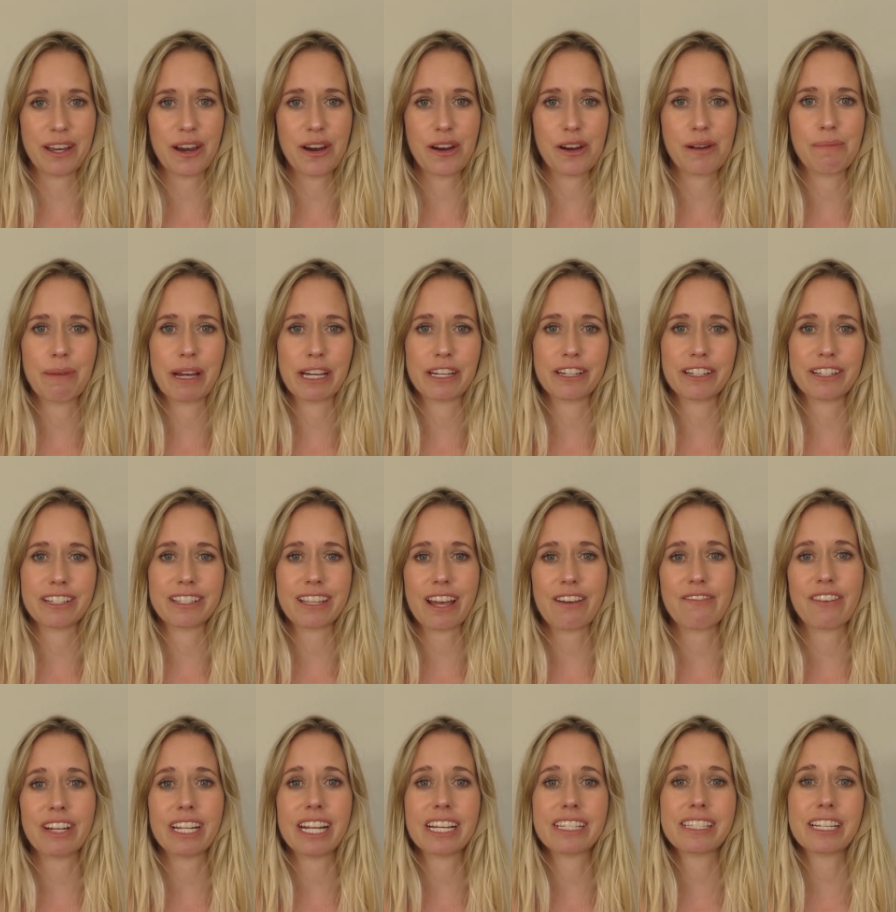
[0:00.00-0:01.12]
Oh my goodness, I
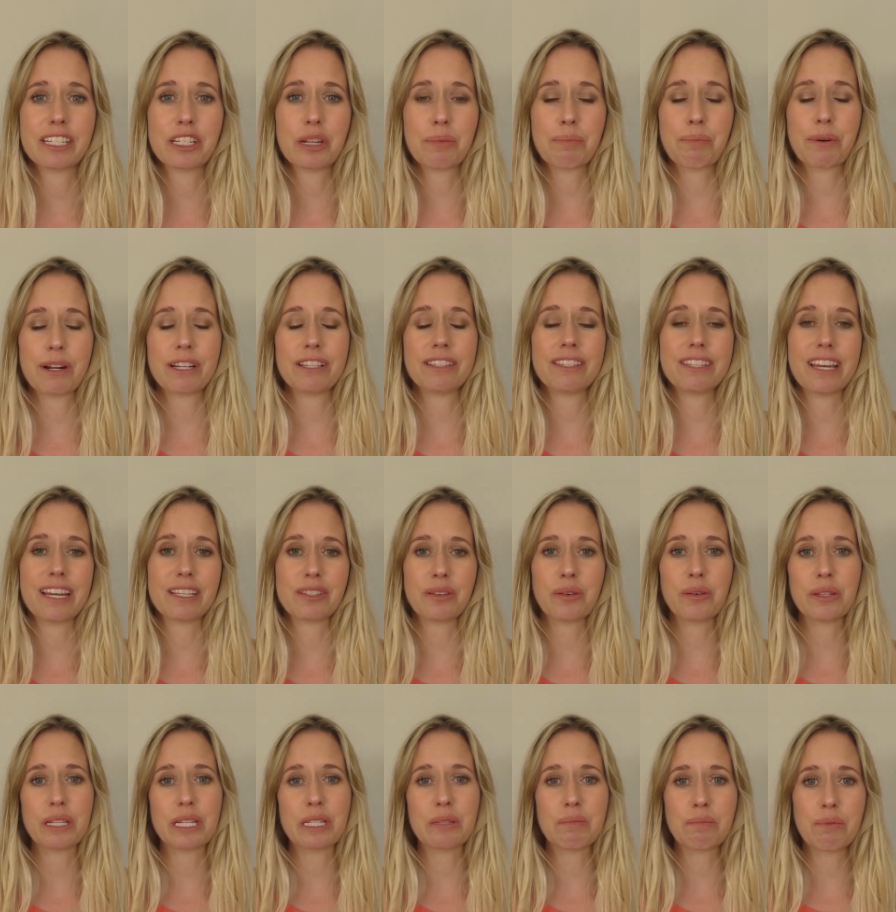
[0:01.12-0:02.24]
felt like such a princess.
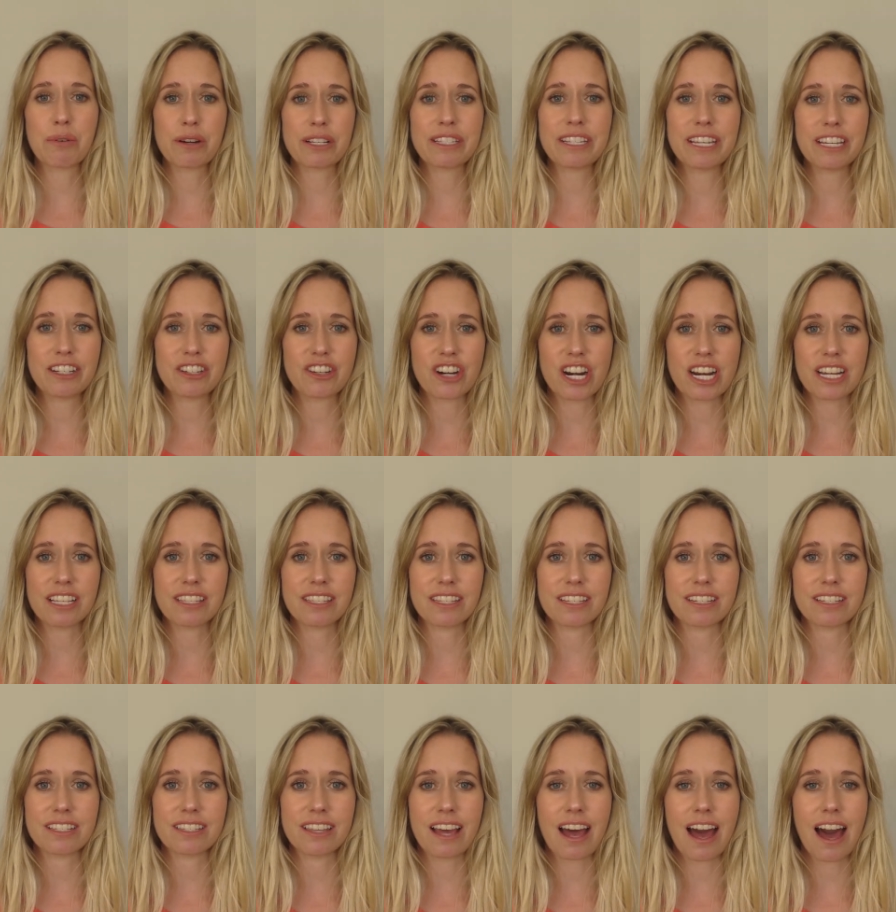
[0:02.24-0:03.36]
All these pretty
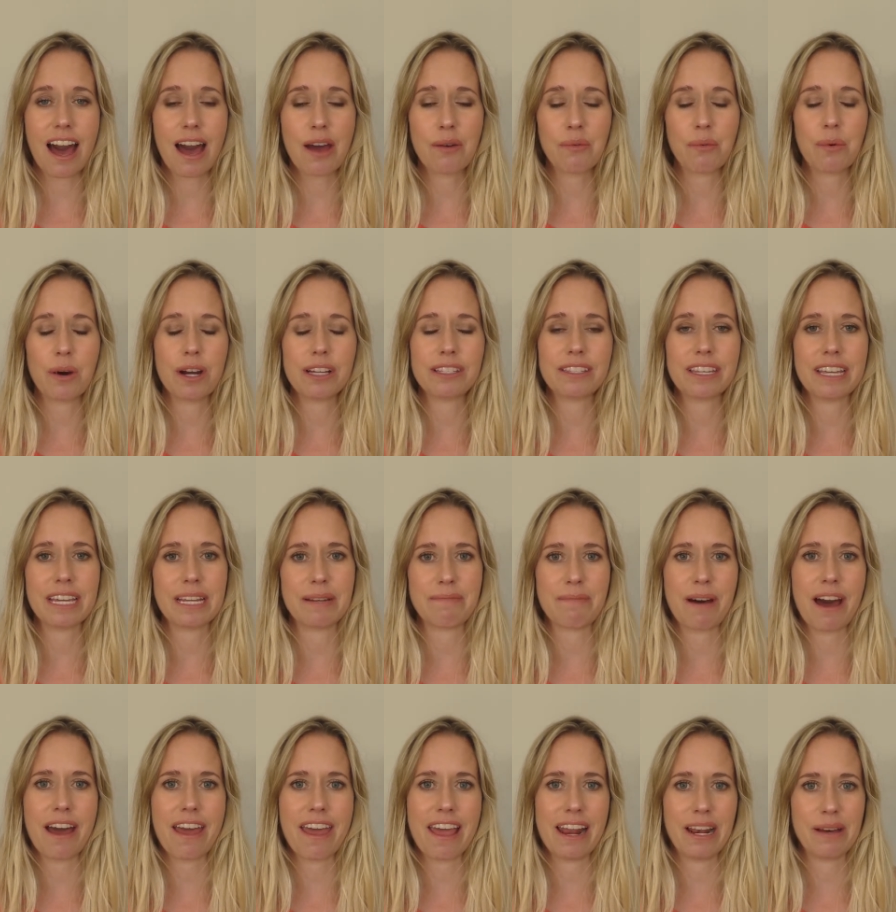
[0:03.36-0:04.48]
dresses, I was in
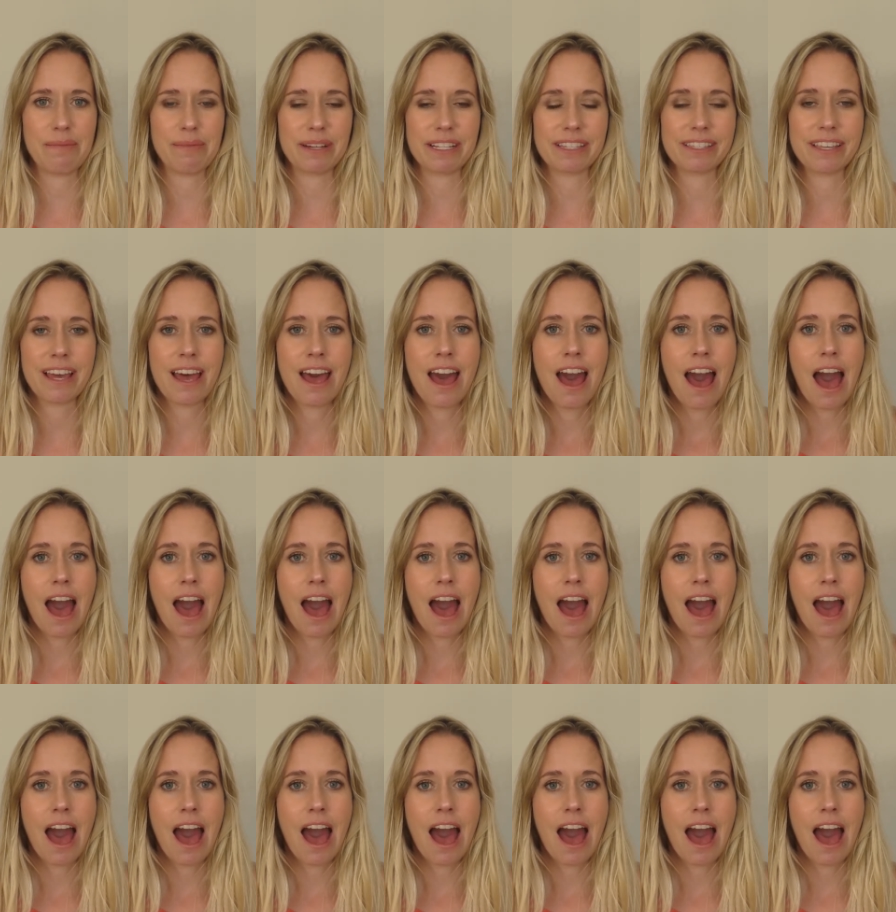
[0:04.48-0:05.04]
my element.